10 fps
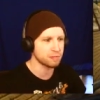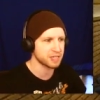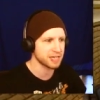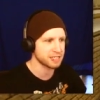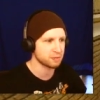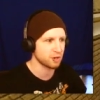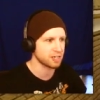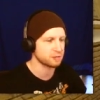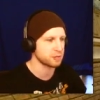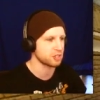whoopsie daisy, we're
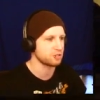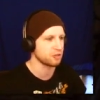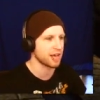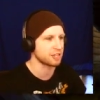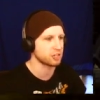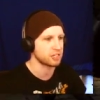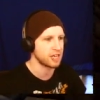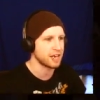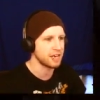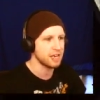not supposed to do that just yet.